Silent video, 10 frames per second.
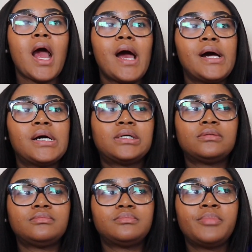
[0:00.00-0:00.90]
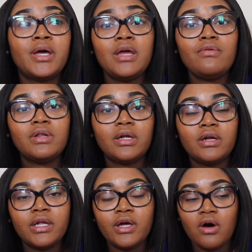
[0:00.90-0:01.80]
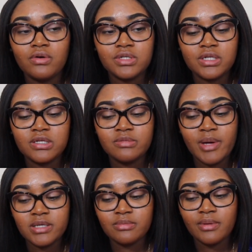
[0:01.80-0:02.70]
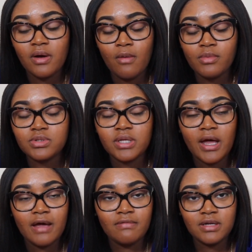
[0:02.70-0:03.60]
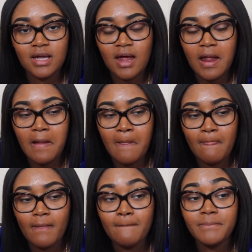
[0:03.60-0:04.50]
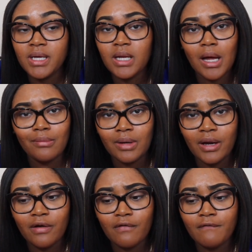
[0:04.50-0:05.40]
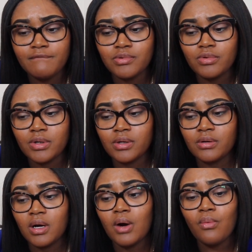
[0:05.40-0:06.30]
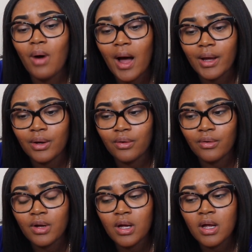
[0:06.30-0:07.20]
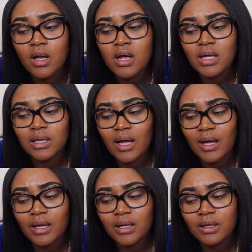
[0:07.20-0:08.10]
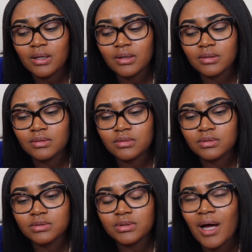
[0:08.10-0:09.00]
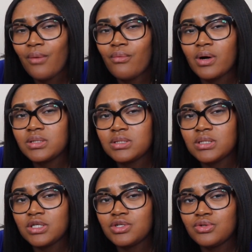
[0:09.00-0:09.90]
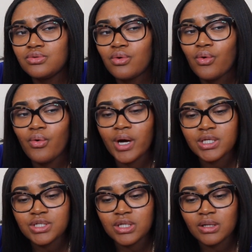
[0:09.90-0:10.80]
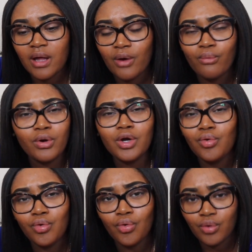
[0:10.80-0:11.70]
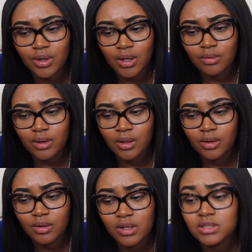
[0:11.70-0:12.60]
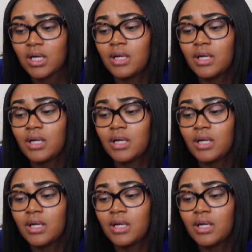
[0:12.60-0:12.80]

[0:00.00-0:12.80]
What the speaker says: But he would literally go into this basement almost every day, be down there for a while. Like, not once did you question, like, what are you doing down there? Because